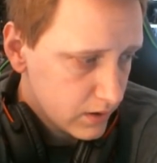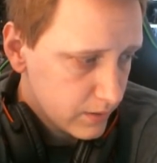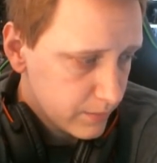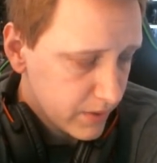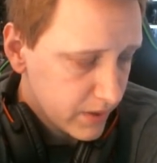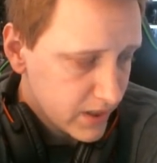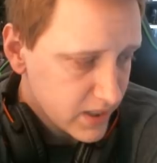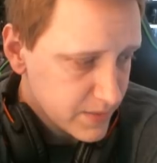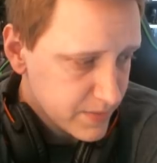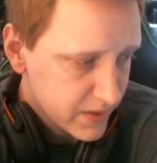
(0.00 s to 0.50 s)

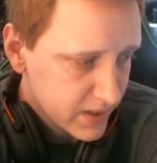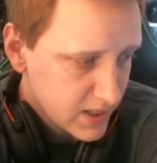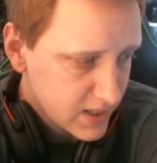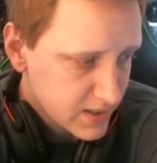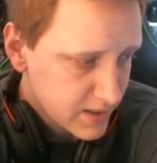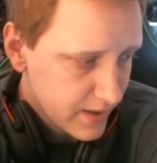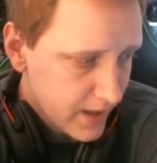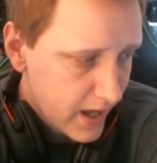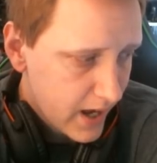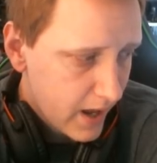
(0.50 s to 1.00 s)
But it's
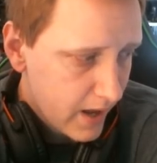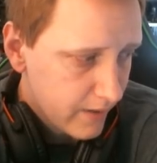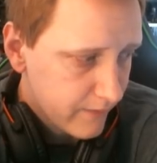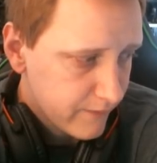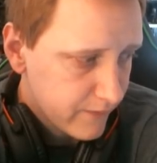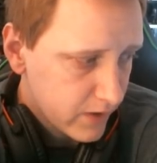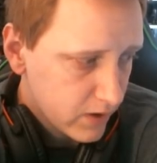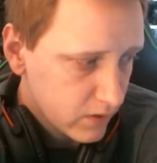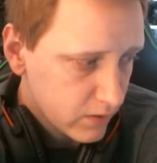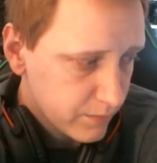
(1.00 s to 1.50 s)
because of that I
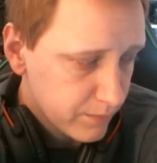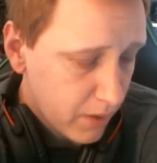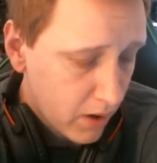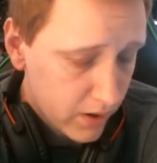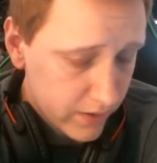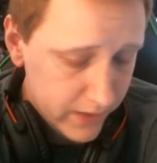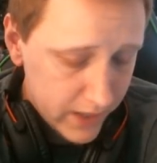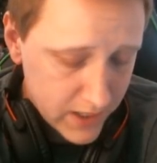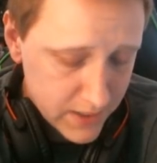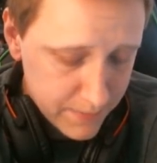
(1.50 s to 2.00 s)
feel
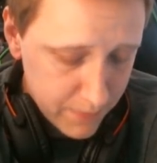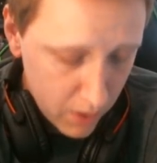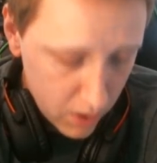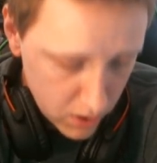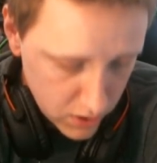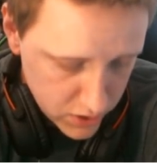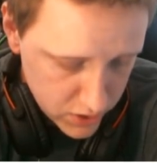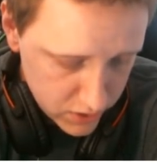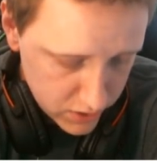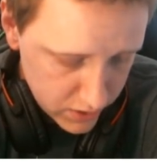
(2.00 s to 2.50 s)
that's
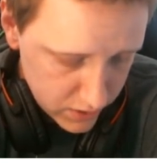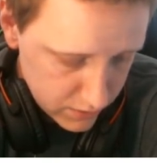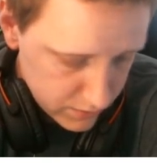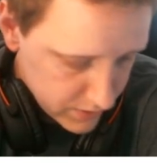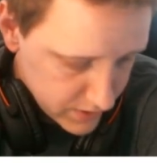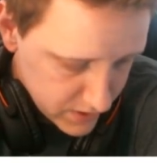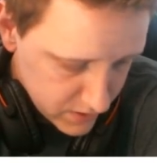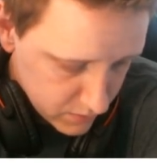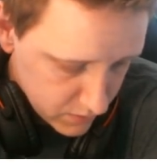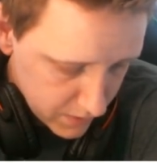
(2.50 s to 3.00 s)
partially the
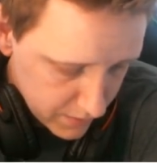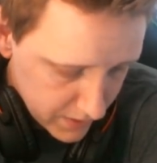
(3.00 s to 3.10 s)
reason why